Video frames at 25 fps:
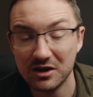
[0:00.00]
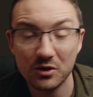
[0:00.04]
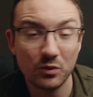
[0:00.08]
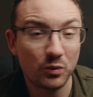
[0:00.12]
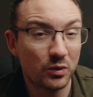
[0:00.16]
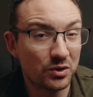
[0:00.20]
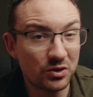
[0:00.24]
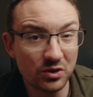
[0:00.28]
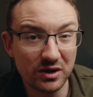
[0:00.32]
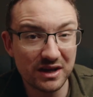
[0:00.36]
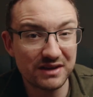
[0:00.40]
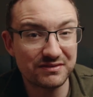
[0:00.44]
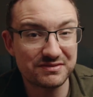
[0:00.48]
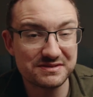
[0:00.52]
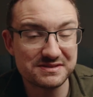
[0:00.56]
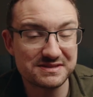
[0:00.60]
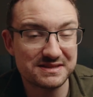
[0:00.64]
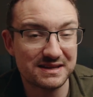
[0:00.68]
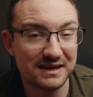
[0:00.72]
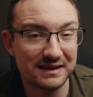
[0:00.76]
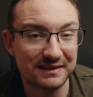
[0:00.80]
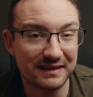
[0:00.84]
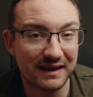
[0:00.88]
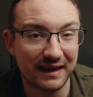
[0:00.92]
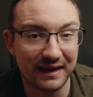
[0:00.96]
We're not even
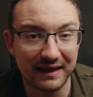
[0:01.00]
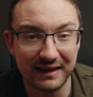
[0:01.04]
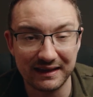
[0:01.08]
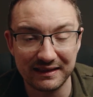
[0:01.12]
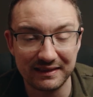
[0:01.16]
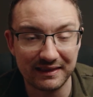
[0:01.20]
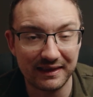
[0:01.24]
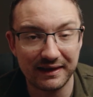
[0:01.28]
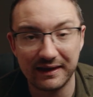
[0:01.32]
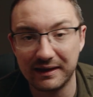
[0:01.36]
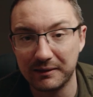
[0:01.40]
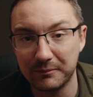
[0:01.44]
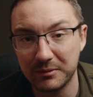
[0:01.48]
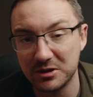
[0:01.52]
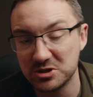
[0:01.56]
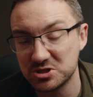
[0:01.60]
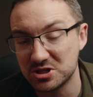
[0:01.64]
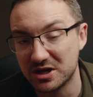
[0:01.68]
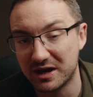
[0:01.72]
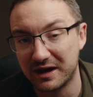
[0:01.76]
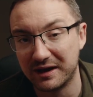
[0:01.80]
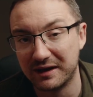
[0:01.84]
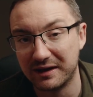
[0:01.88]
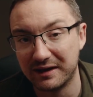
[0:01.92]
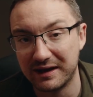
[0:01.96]
seeing that in their much
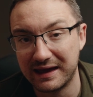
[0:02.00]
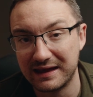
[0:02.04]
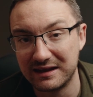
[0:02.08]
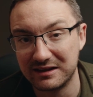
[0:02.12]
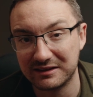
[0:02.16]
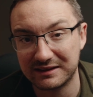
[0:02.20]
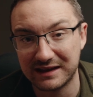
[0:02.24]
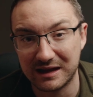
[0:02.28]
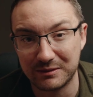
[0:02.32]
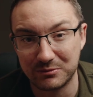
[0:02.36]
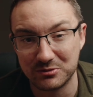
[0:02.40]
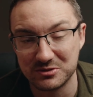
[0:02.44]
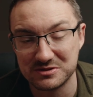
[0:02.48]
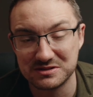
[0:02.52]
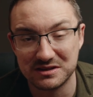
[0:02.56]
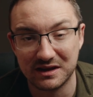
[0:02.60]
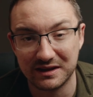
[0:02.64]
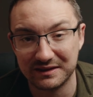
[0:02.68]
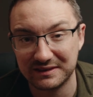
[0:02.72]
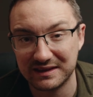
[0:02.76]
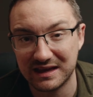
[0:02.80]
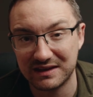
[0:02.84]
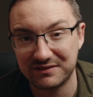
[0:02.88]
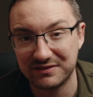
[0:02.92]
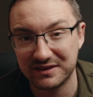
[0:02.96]
higher end cameras
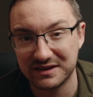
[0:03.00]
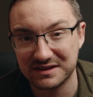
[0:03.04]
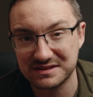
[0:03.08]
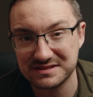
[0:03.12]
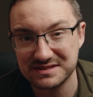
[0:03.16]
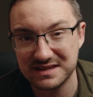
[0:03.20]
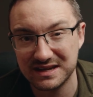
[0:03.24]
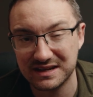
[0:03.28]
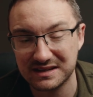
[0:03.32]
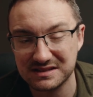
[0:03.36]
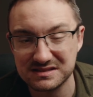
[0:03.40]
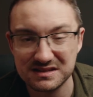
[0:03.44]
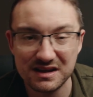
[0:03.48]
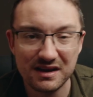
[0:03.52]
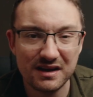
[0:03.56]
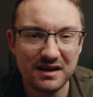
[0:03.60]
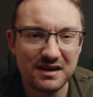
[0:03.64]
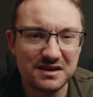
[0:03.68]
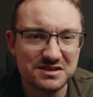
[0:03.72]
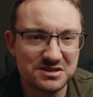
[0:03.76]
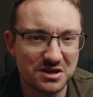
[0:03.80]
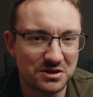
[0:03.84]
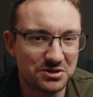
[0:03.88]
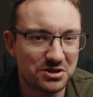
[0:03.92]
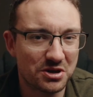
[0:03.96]
like the FX6,
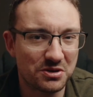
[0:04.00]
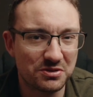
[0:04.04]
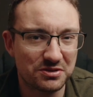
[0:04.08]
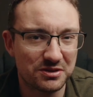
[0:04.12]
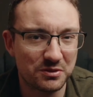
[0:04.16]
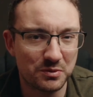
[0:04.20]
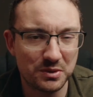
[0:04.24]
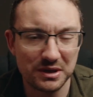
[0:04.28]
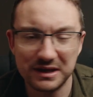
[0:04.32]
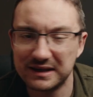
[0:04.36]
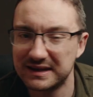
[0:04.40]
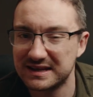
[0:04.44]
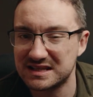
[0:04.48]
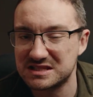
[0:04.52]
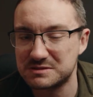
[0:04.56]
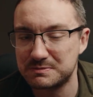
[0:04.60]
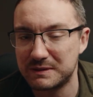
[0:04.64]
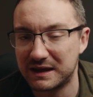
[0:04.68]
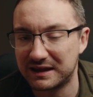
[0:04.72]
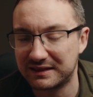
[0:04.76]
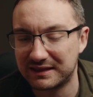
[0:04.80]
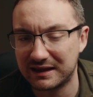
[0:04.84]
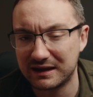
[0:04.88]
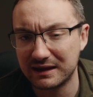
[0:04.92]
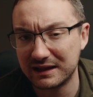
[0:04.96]
so I don't think we can
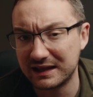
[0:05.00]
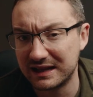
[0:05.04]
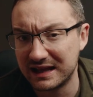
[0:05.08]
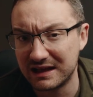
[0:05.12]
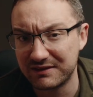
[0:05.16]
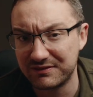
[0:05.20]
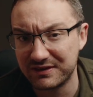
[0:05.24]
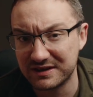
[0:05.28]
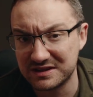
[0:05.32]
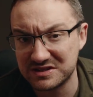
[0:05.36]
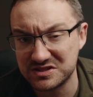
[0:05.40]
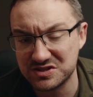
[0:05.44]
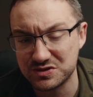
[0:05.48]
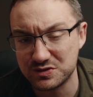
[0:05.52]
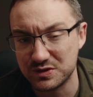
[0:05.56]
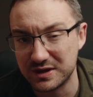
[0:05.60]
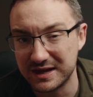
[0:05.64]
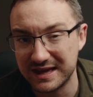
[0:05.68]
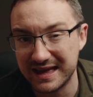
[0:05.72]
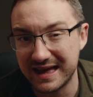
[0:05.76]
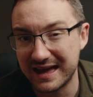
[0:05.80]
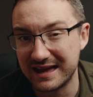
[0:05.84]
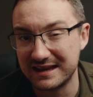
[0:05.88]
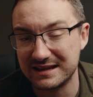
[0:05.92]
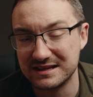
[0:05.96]
expect that in the
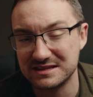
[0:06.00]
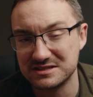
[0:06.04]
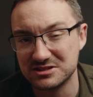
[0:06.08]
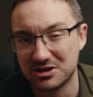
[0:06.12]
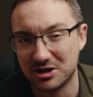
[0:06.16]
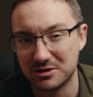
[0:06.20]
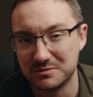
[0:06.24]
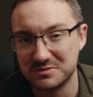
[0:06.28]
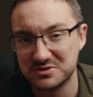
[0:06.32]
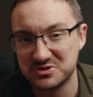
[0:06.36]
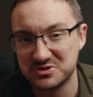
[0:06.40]
FX3 anytime